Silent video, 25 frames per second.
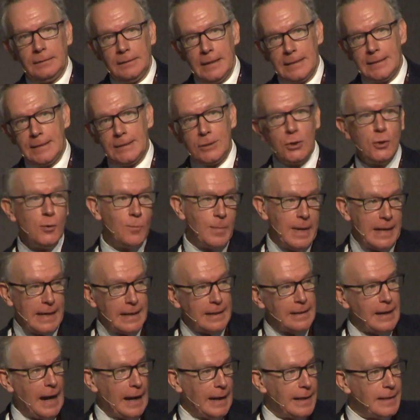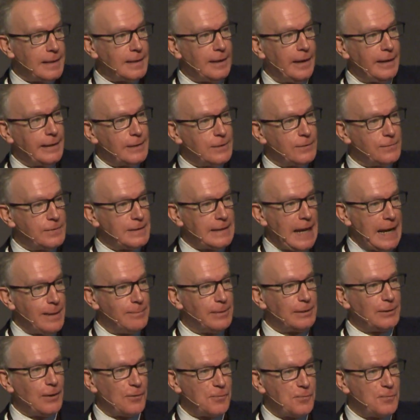Assuming any kind of
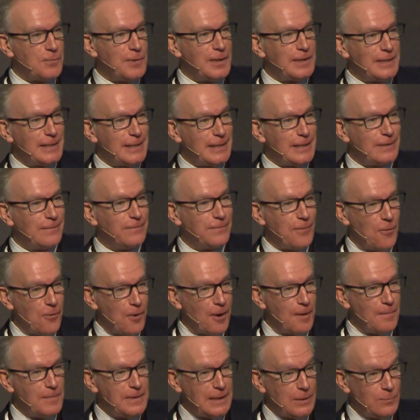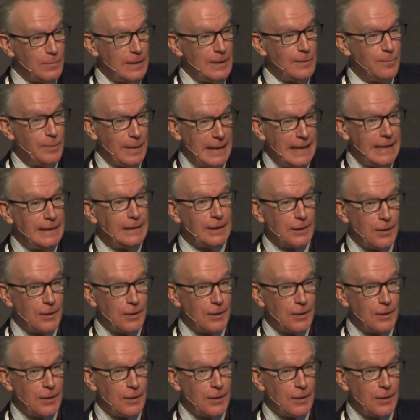stable government is formed, it will be the